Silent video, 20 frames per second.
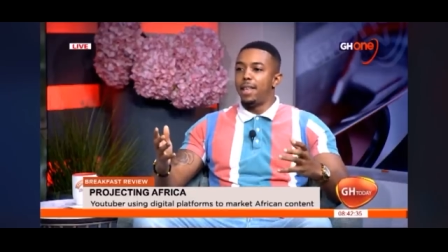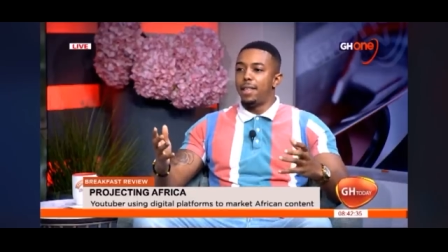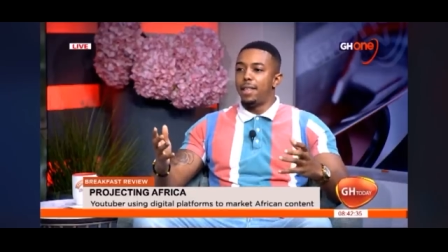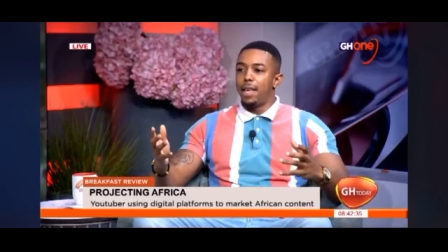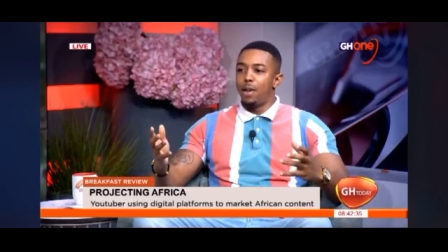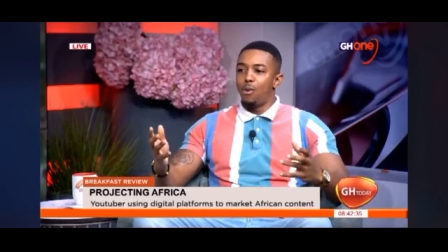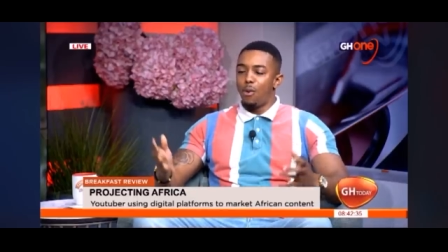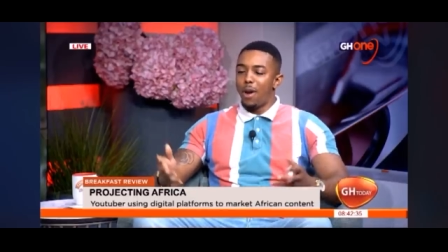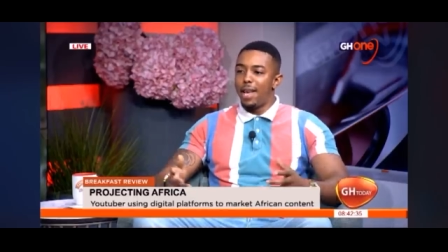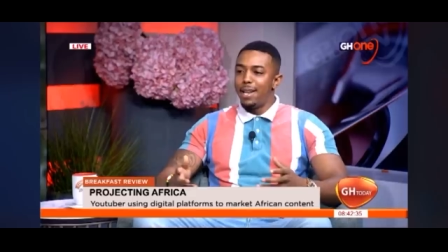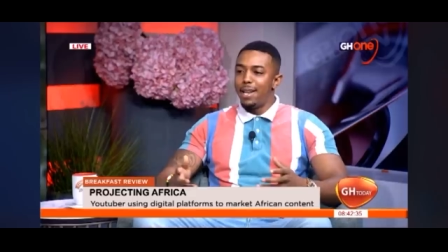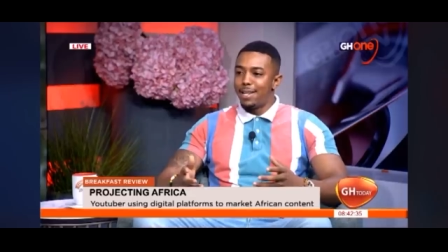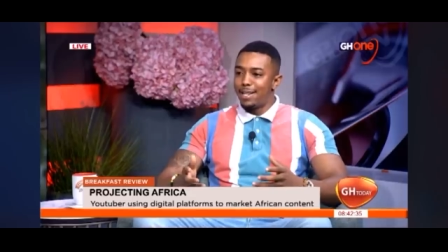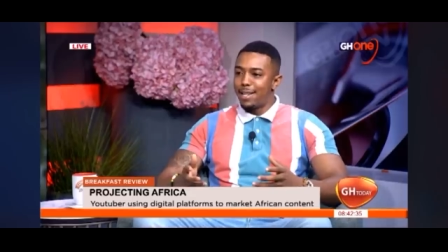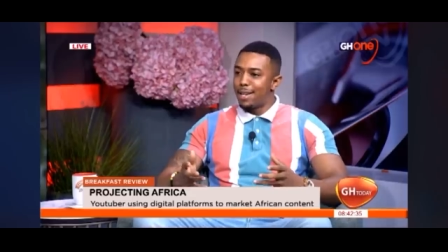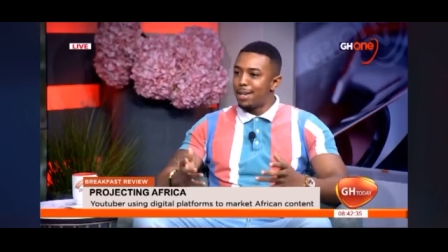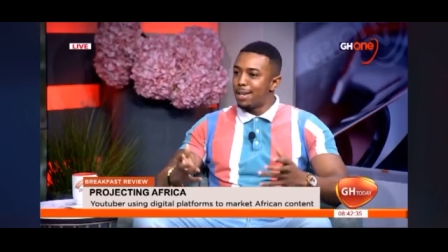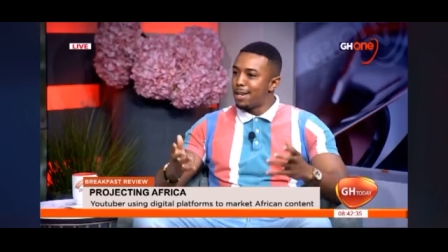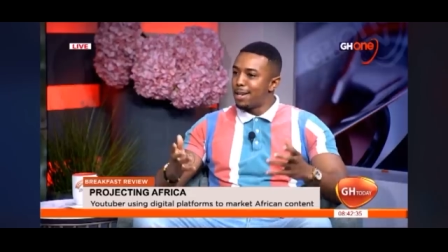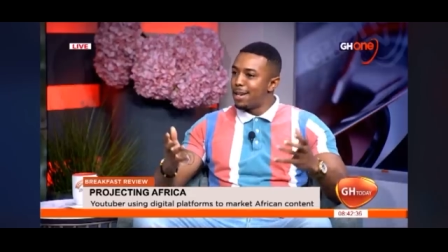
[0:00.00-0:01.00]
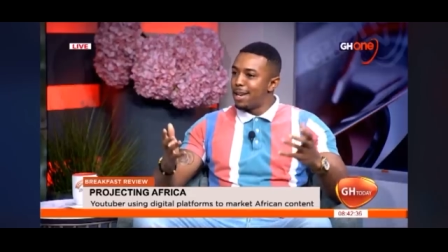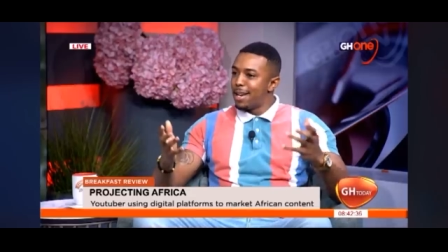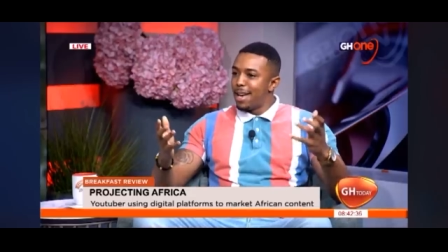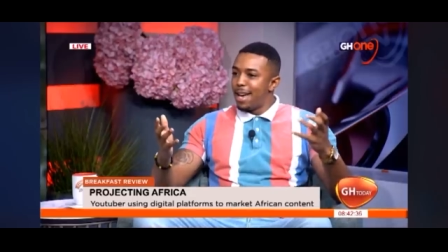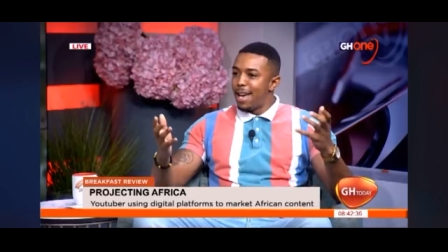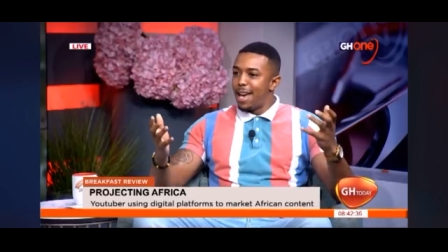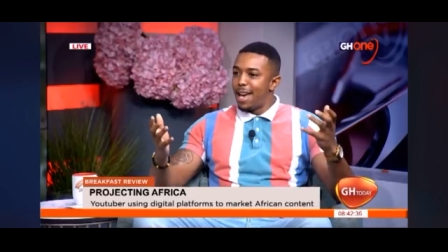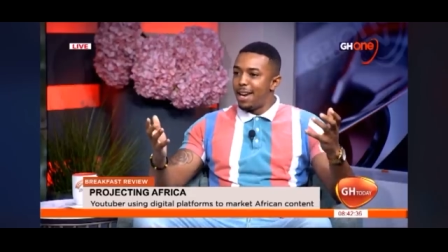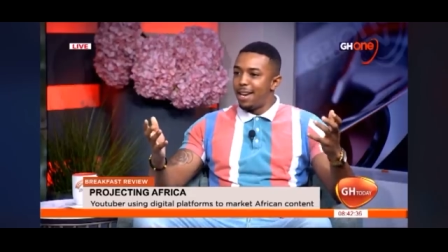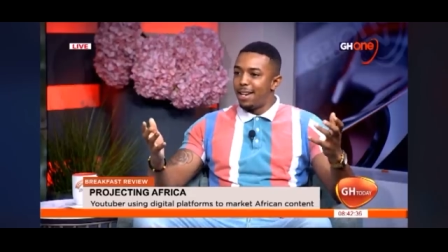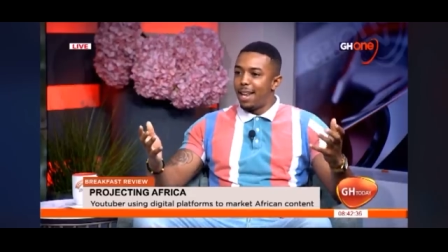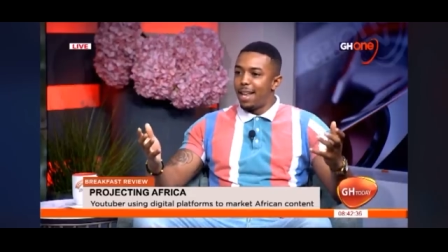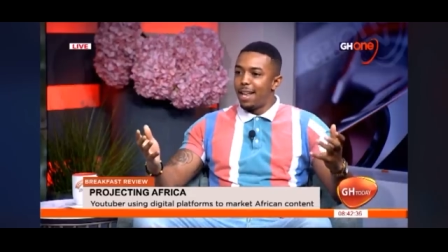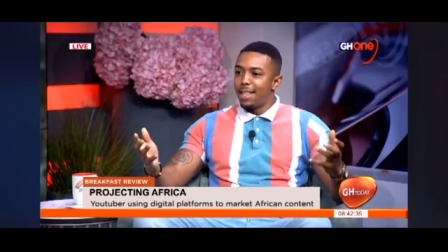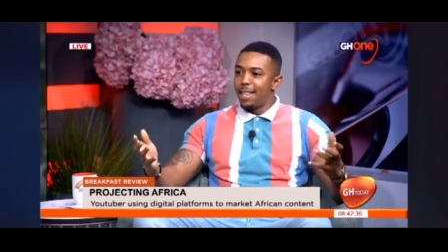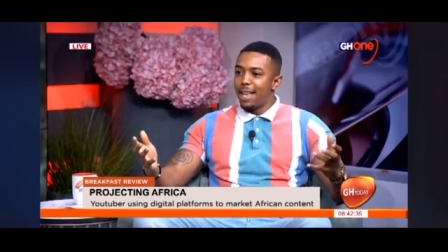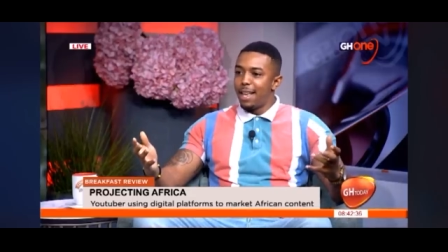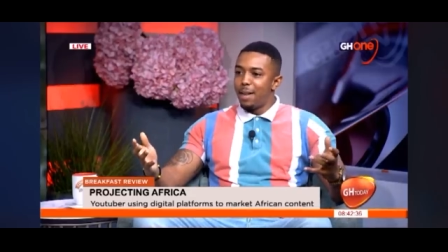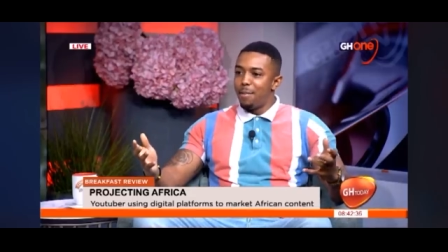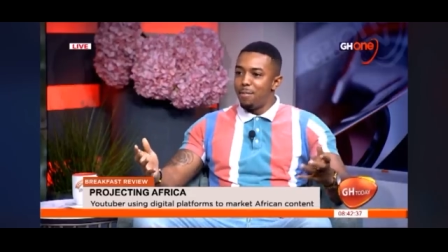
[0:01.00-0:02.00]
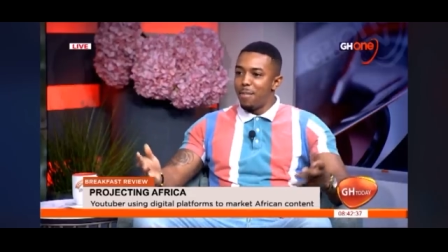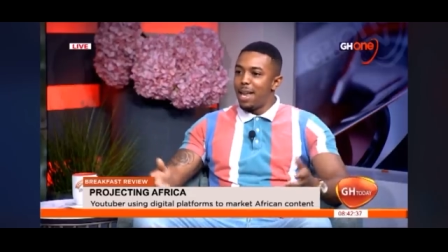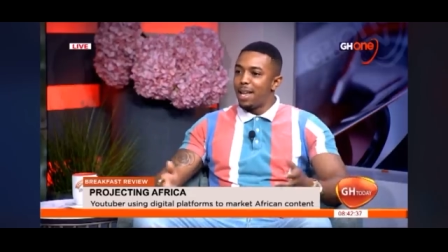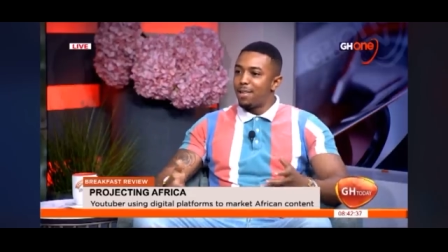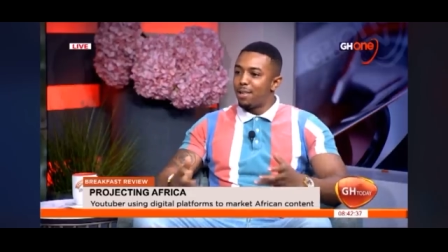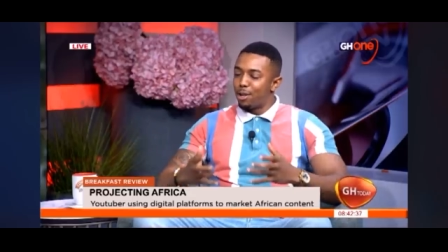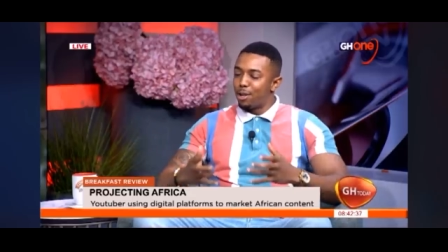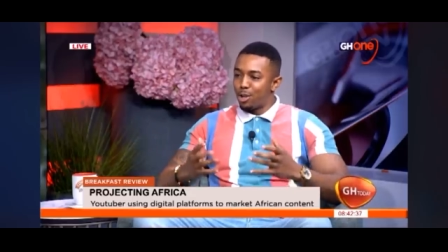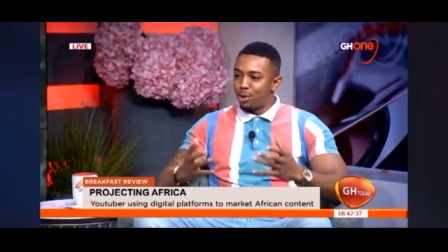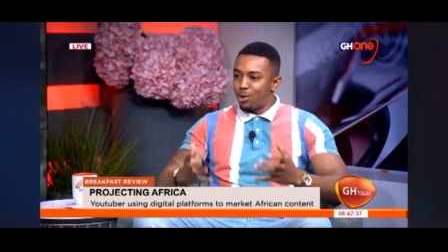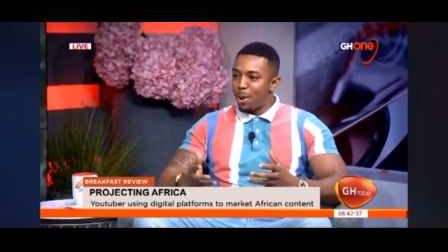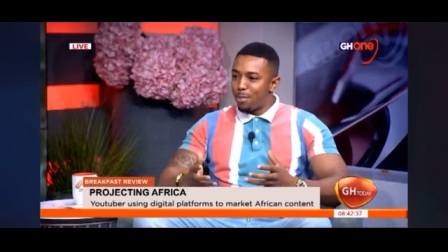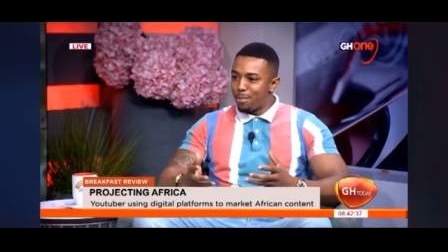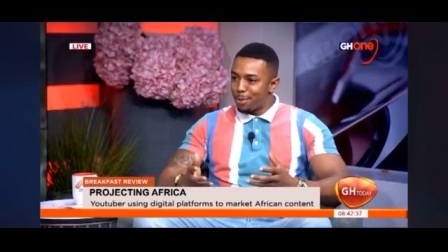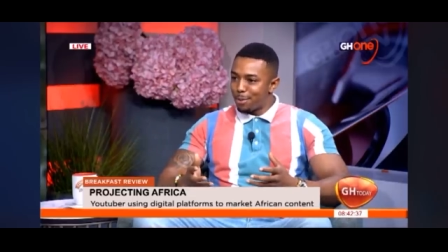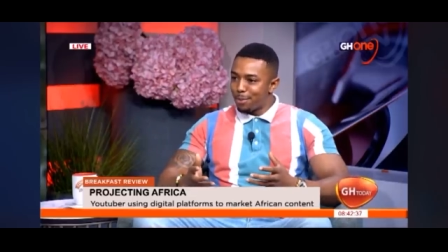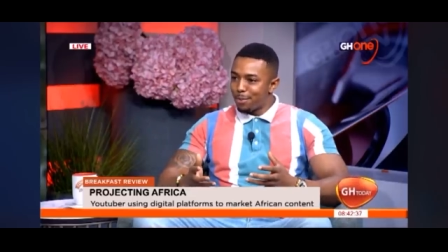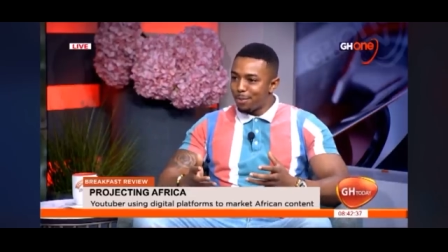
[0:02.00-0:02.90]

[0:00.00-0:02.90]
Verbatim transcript: they raise the, and, like, they make the shrimp.